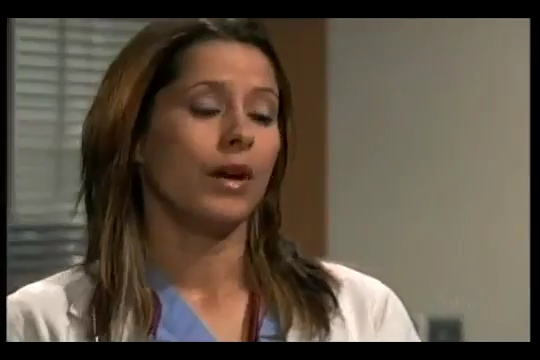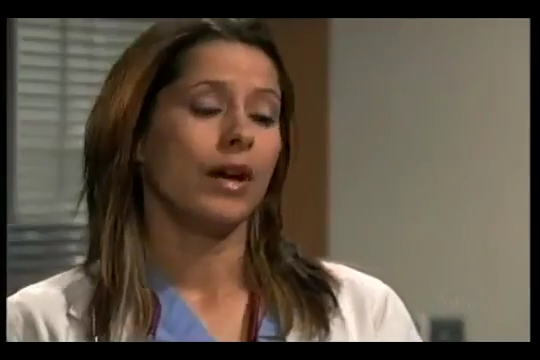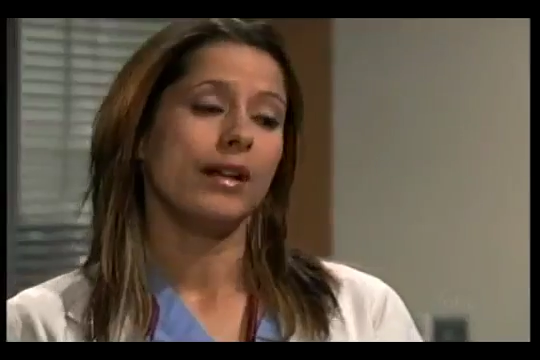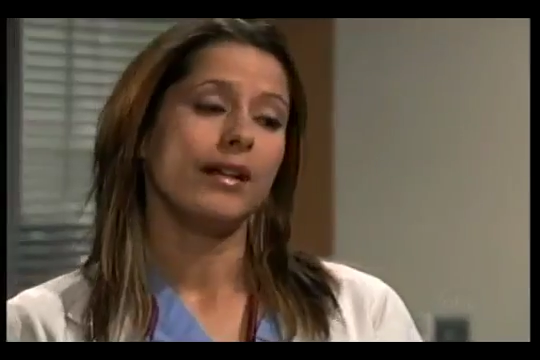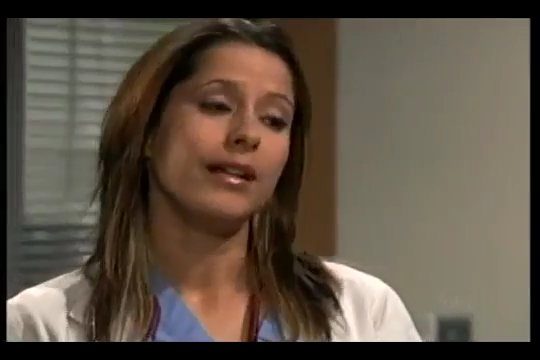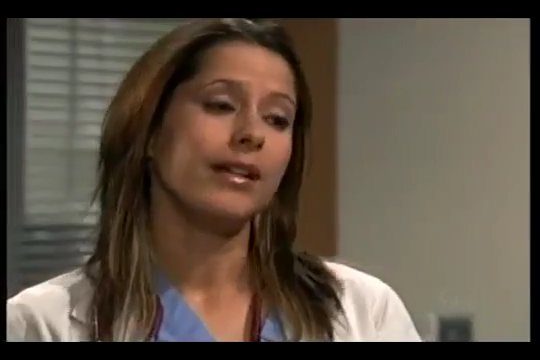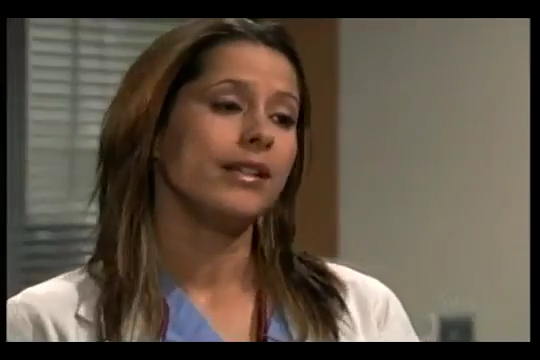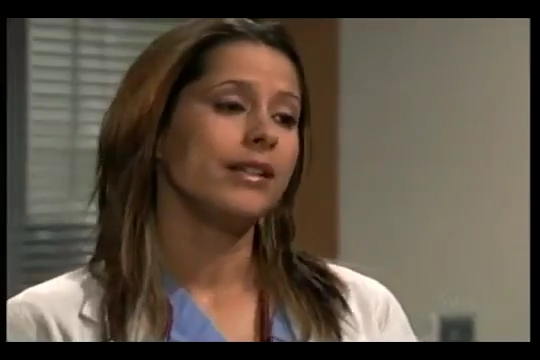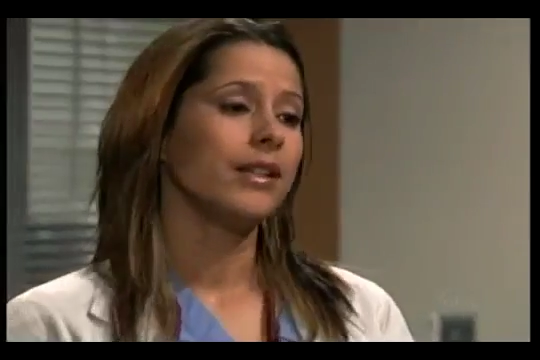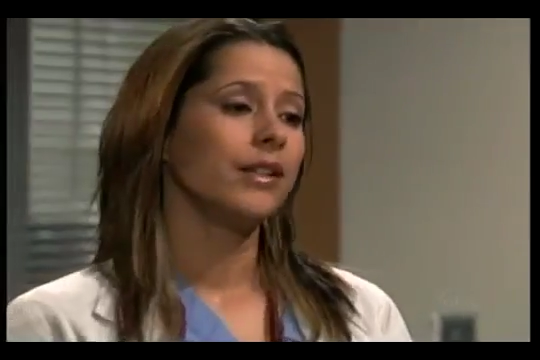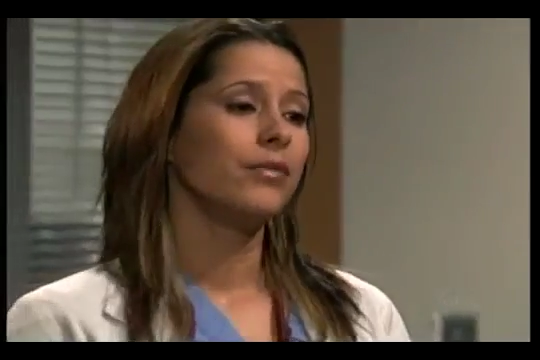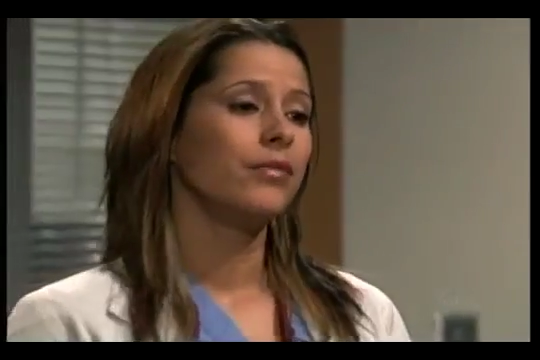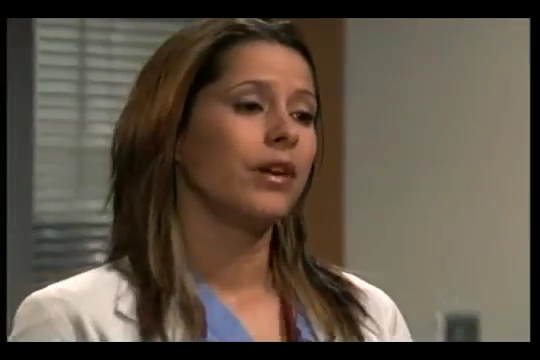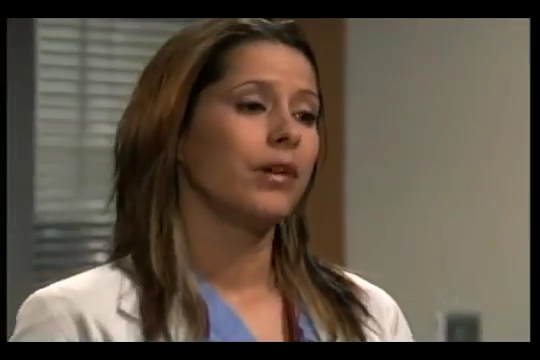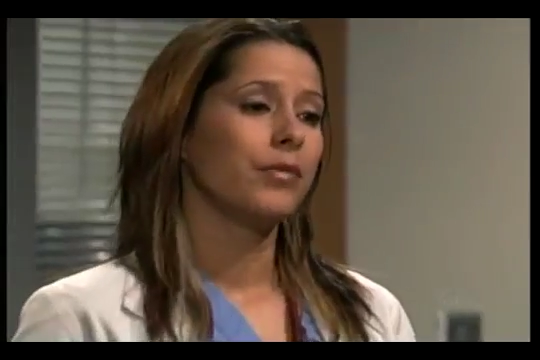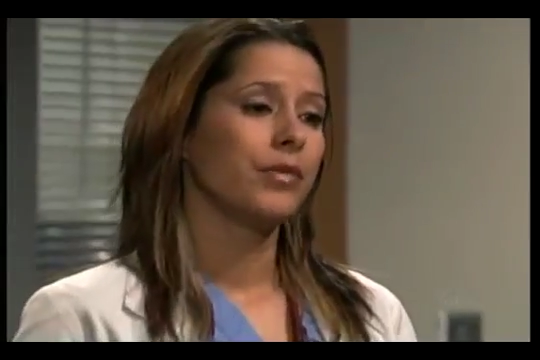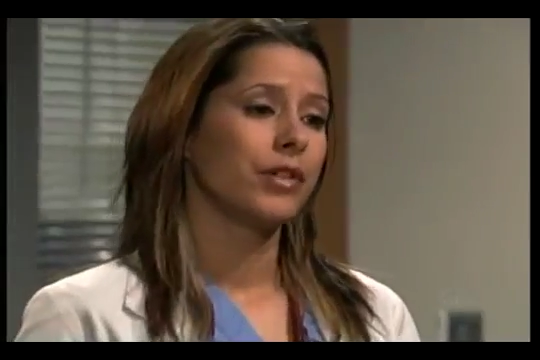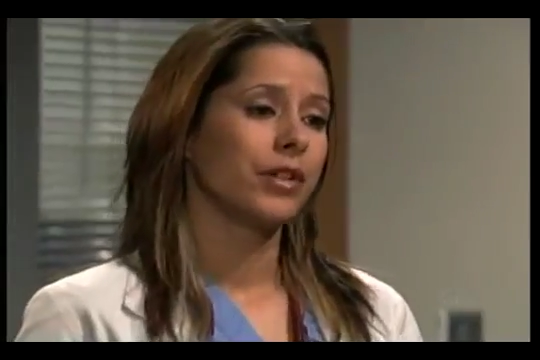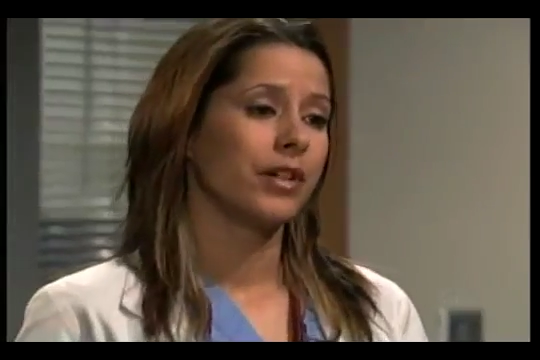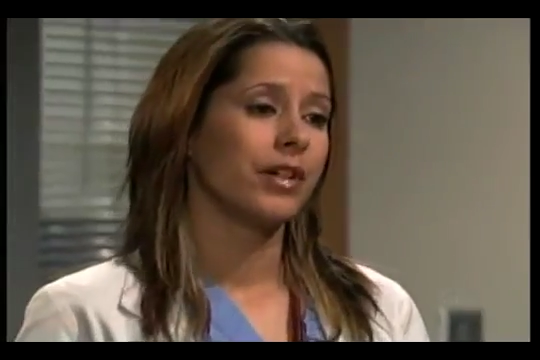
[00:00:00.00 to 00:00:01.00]
Well, he did
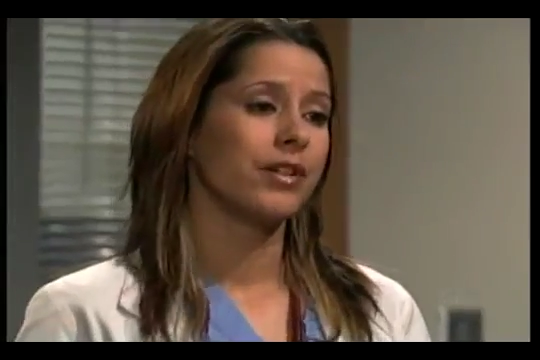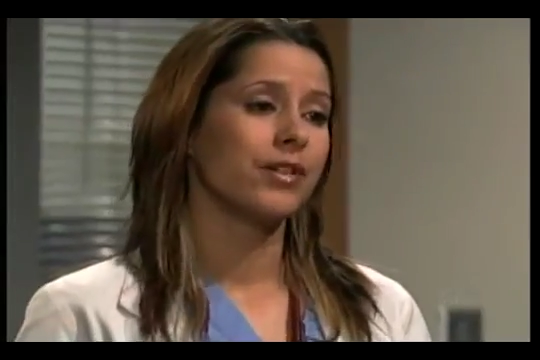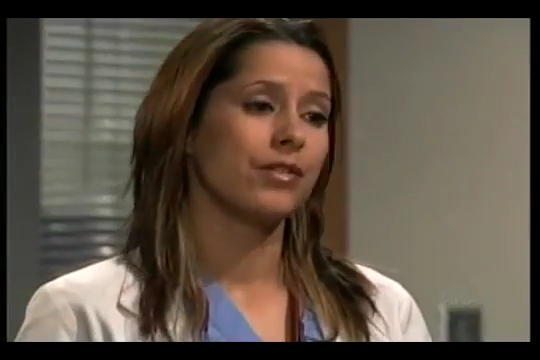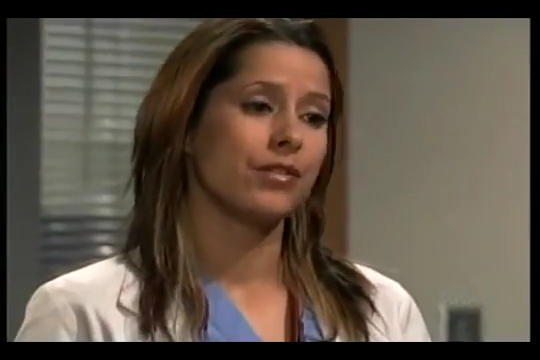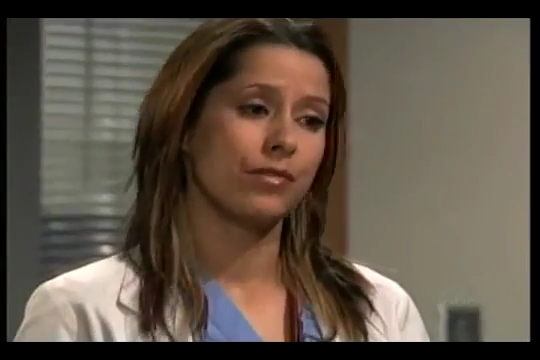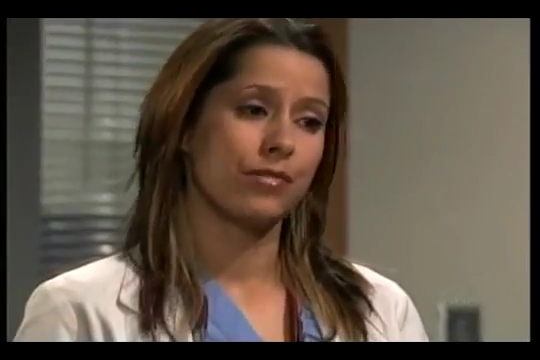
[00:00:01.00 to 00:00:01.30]
rupture his